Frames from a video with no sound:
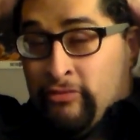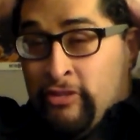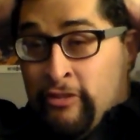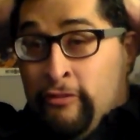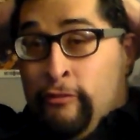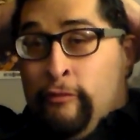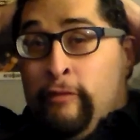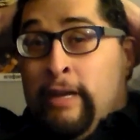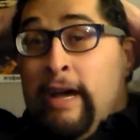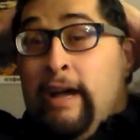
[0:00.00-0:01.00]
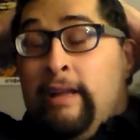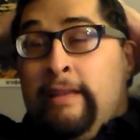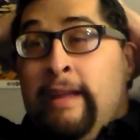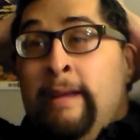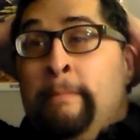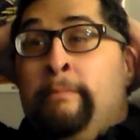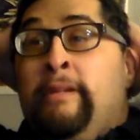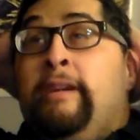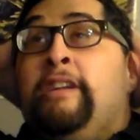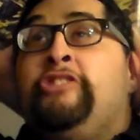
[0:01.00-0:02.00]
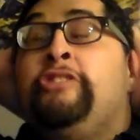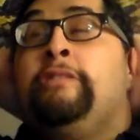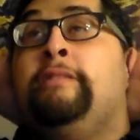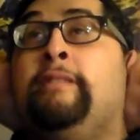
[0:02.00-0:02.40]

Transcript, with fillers: too goddamn much.